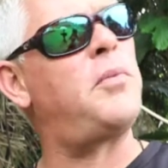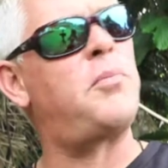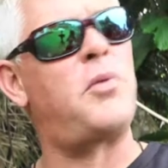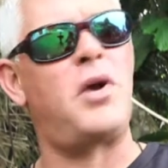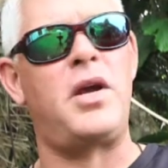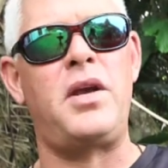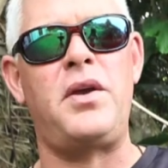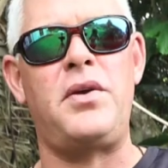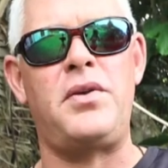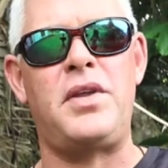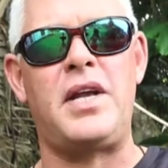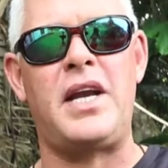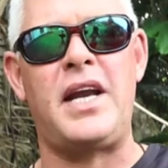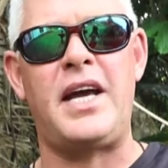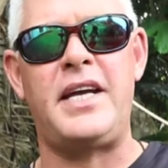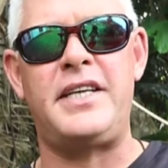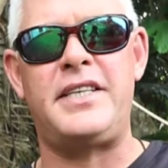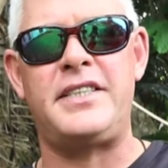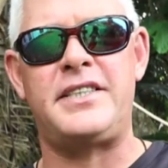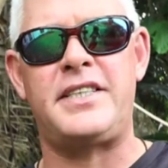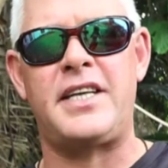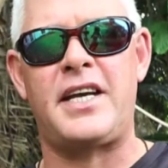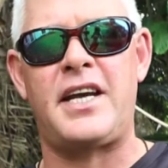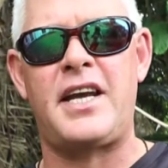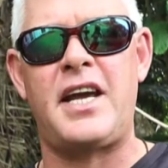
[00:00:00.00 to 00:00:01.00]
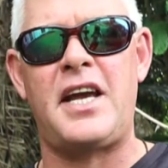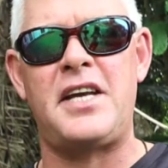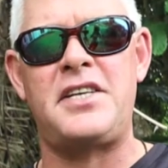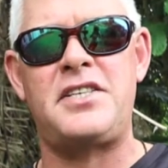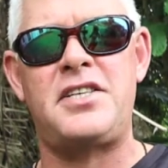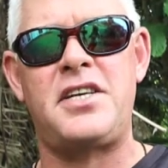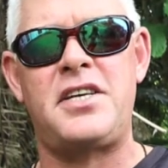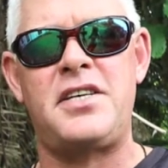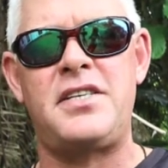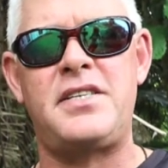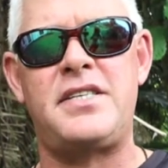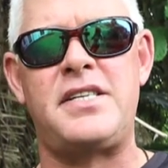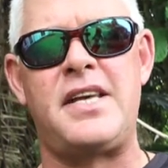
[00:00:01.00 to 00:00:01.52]
bring you the latest and
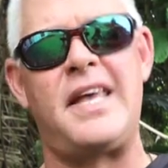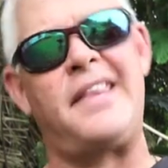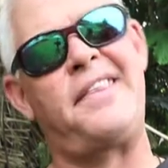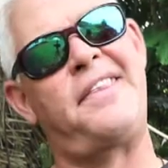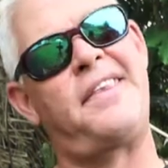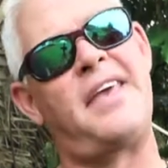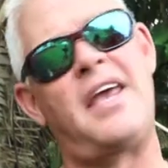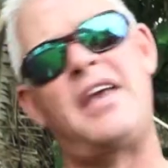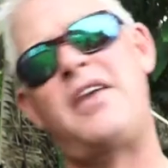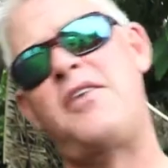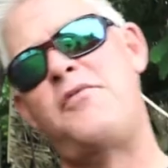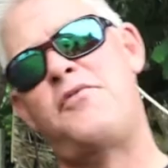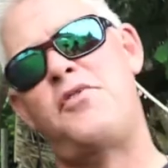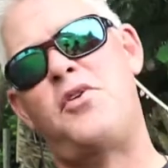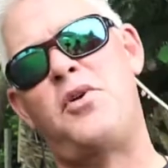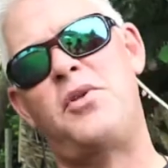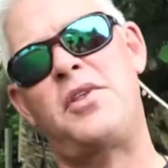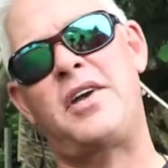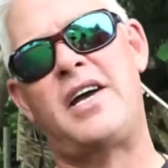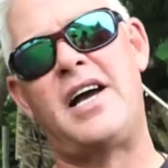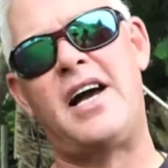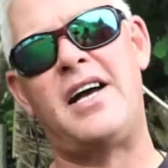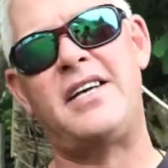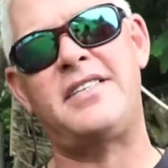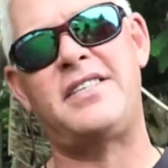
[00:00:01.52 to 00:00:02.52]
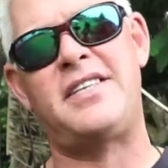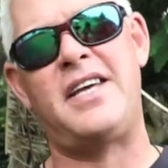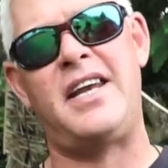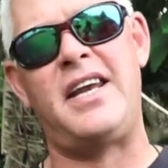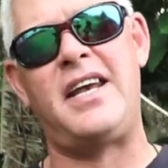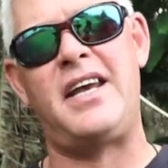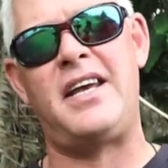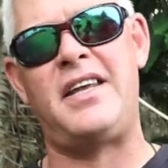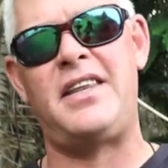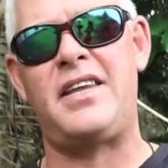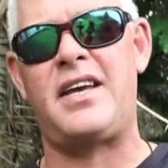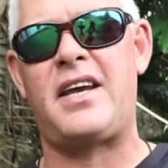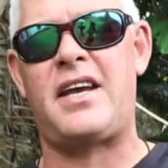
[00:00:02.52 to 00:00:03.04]
catches, and thank you for all the guys
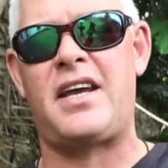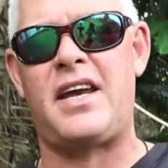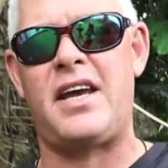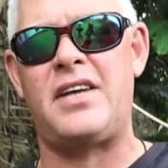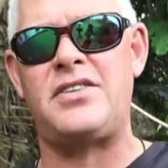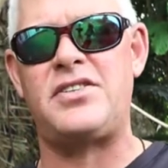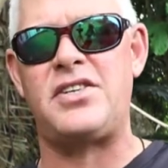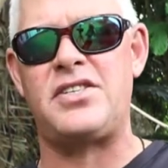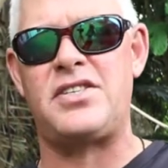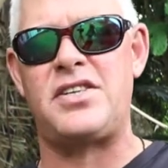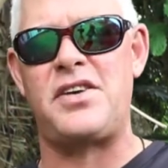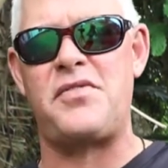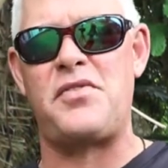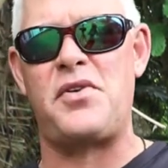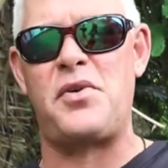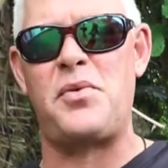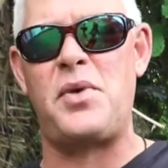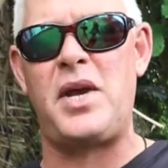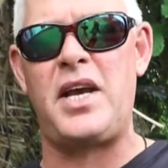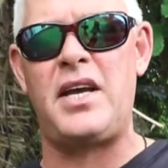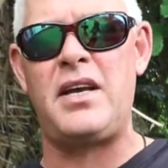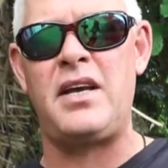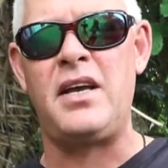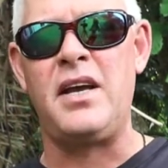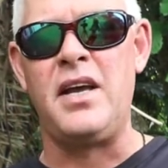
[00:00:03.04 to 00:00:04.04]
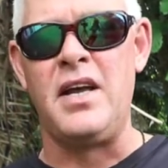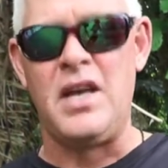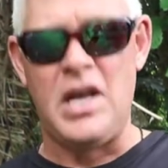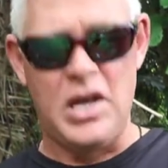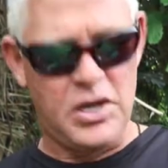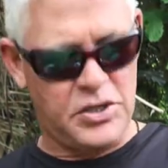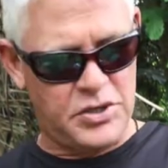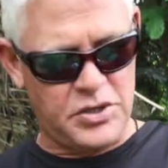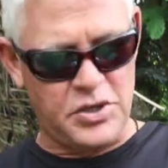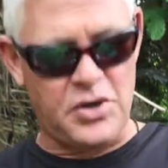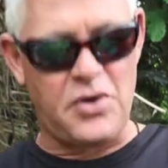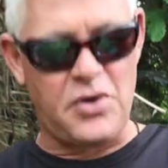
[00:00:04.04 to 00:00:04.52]
sending in their catches every week to